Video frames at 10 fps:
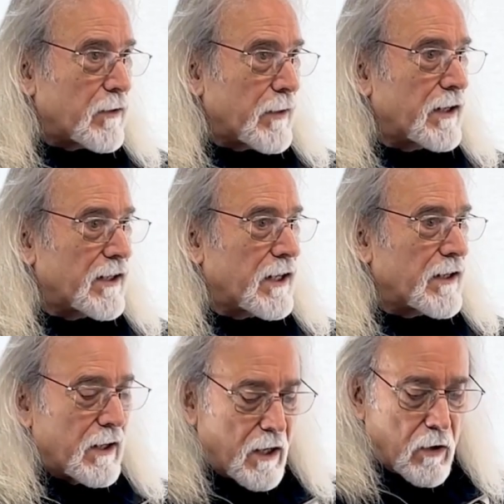the bass
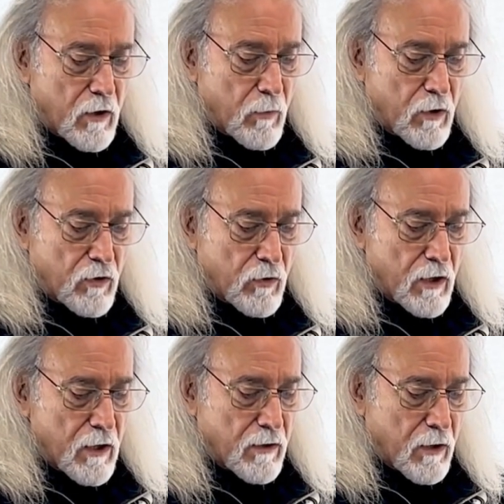again, I thought about doing
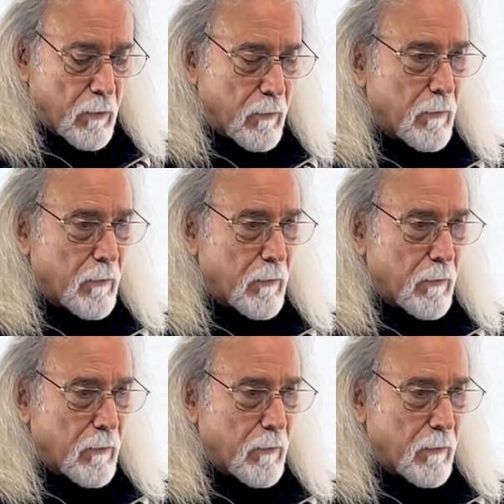it.